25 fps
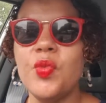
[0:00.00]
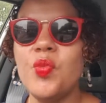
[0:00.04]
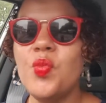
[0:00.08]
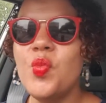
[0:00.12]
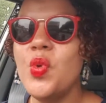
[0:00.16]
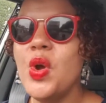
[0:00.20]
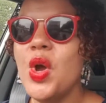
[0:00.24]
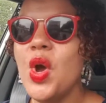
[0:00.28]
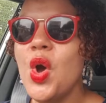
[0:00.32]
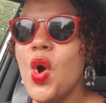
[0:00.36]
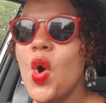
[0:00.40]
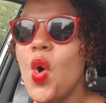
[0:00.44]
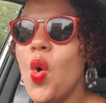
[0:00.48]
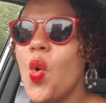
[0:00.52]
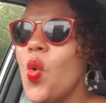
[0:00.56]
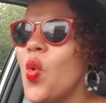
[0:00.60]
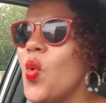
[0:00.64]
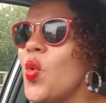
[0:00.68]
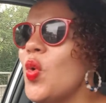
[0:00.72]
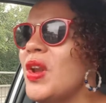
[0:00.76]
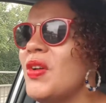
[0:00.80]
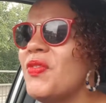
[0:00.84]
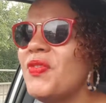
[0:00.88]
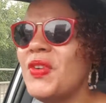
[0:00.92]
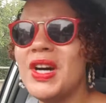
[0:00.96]
And
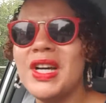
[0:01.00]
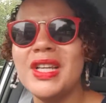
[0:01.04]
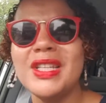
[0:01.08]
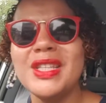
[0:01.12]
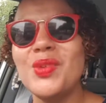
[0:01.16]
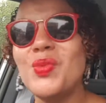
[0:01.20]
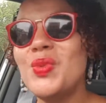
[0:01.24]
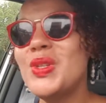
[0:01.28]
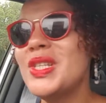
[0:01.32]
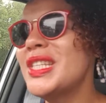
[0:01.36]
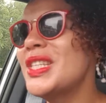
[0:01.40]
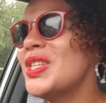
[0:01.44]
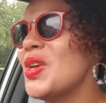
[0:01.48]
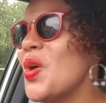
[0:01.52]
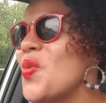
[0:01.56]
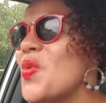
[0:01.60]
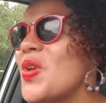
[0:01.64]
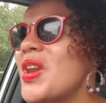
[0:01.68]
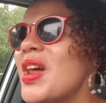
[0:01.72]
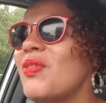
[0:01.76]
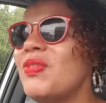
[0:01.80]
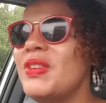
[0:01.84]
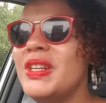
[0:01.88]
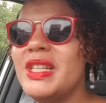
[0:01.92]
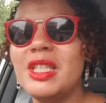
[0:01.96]
all of us, it was so
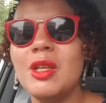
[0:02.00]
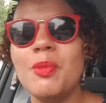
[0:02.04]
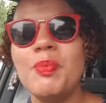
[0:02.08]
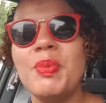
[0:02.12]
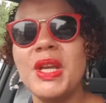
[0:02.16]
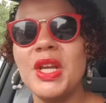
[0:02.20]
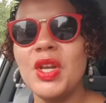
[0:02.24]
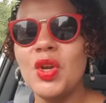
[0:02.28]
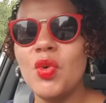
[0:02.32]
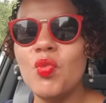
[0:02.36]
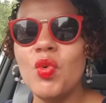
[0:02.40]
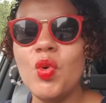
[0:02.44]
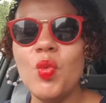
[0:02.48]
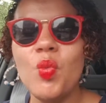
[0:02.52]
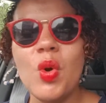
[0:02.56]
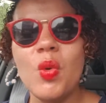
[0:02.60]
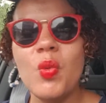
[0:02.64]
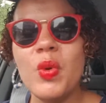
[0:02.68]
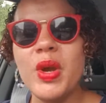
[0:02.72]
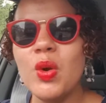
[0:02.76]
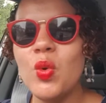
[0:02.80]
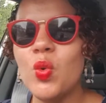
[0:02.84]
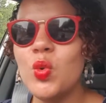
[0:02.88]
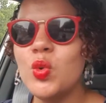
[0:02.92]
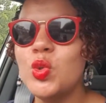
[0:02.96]
lovely to be in a room where
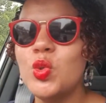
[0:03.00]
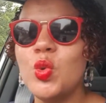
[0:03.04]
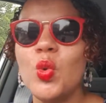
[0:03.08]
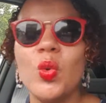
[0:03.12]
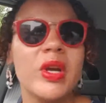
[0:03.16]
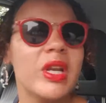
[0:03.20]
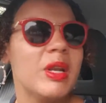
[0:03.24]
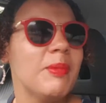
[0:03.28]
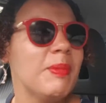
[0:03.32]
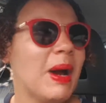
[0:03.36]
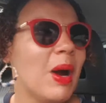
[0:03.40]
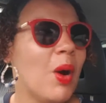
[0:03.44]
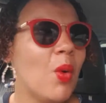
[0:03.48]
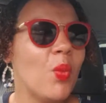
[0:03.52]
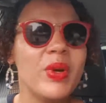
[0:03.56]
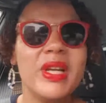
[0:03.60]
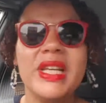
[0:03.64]
we're all talking about,